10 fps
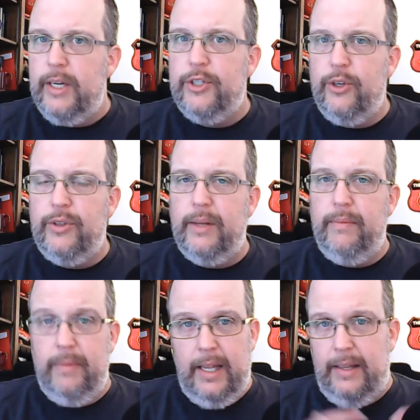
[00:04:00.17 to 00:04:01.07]
sure
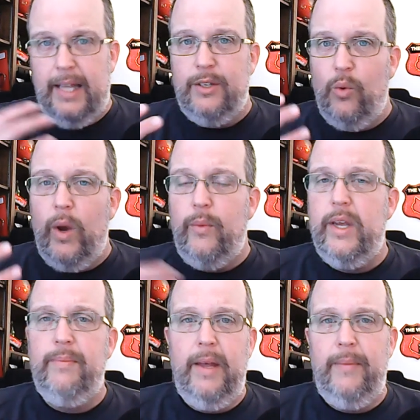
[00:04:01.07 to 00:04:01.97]
that's a way
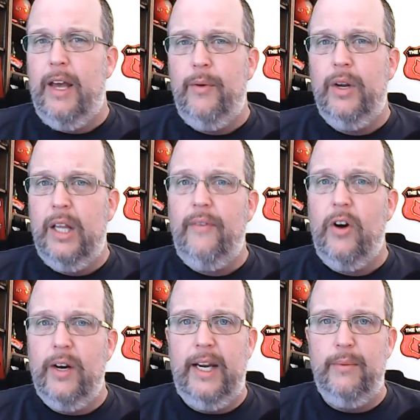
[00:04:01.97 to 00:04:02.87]
we may be able to love
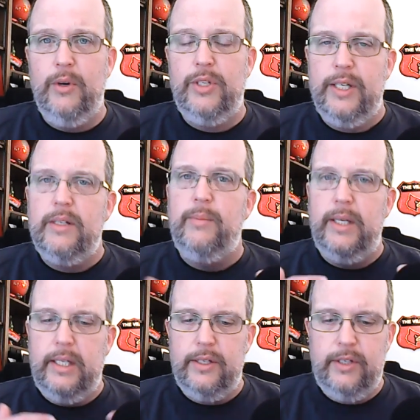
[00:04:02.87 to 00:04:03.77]
our neighbors, is to be
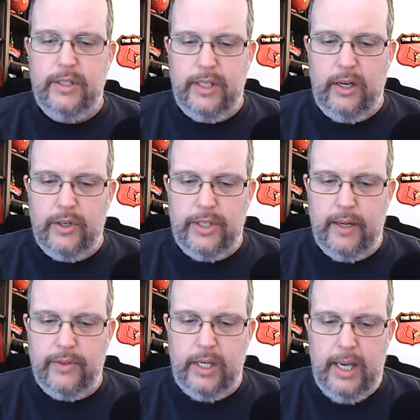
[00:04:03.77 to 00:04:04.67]
distancing
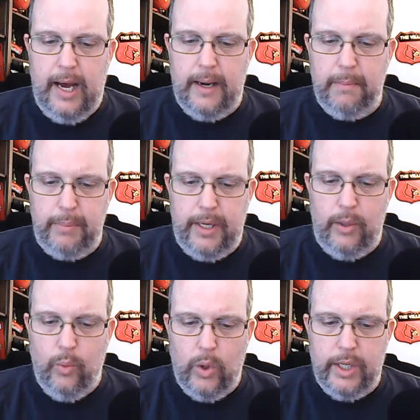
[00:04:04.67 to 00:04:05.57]
ourselves and not
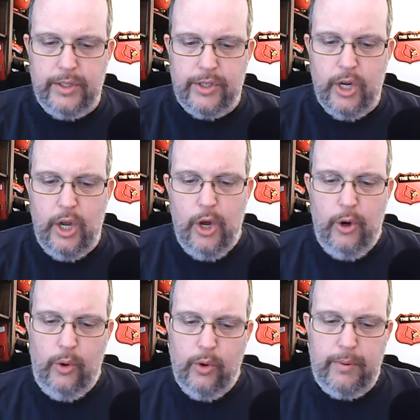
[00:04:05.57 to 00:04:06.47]
be ones
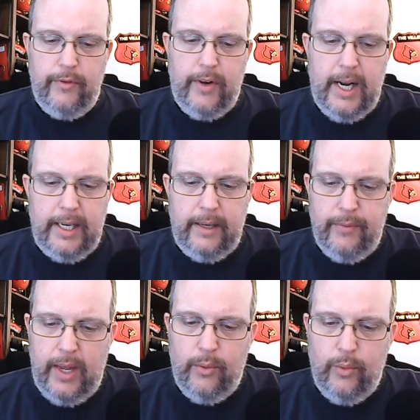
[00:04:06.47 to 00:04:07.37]
who are providing
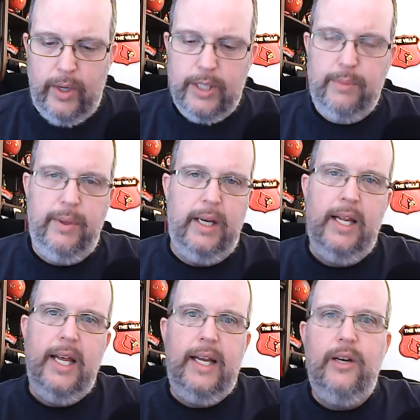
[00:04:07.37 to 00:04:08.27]
that risk. But
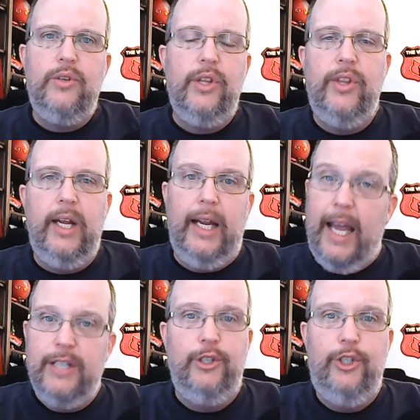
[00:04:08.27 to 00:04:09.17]
here's the thing.
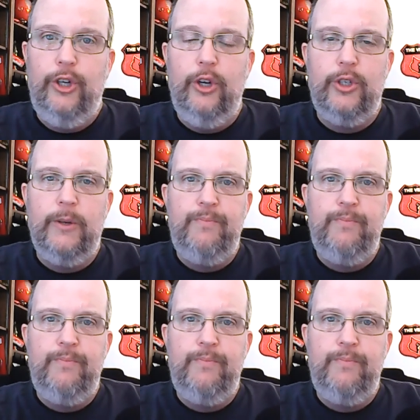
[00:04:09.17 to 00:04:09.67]
As a church,